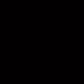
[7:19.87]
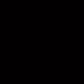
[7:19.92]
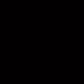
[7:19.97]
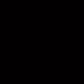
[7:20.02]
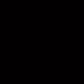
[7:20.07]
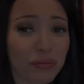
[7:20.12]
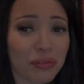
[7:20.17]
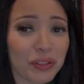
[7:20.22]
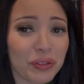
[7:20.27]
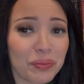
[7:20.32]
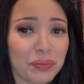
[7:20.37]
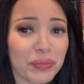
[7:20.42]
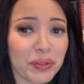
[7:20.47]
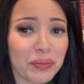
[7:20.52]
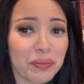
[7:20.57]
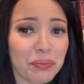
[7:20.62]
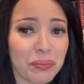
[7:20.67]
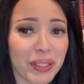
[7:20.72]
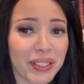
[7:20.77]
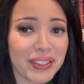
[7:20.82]
I just
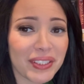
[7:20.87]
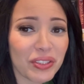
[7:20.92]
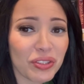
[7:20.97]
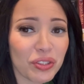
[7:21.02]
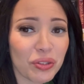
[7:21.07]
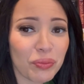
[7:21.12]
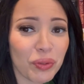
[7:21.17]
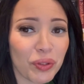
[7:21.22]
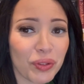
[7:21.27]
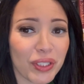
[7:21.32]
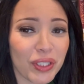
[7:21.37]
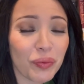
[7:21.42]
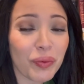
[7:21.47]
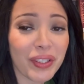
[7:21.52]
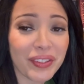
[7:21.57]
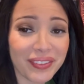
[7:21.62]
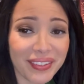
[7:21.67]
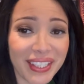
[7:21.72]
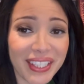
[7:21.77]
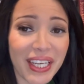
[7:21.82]
filmed my testimony.
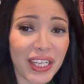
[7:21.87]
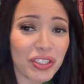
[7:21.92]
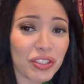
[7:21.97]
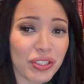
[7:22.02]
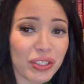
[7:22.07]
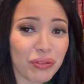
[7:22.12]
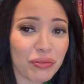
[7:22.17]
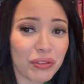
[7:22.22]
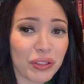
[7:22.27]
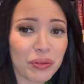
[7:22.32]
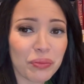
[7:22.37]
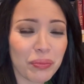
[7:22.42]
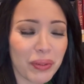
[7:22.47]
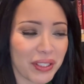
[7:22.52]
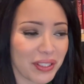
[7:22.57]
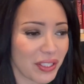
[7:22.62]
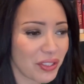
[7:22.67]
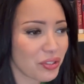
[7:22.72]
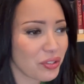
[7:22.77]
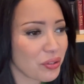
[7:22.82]
Well, they actually filmed
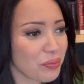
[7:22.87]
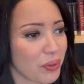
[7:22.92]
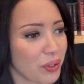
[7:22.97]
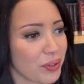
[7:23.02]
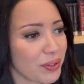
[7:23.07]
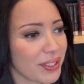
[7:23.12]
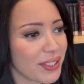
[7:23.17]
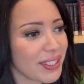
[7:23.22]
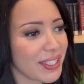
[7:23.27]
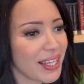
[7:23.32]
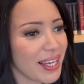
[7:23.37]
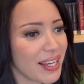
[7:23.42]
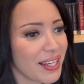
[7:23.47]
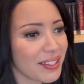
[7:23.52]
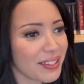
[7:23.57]
my testimony.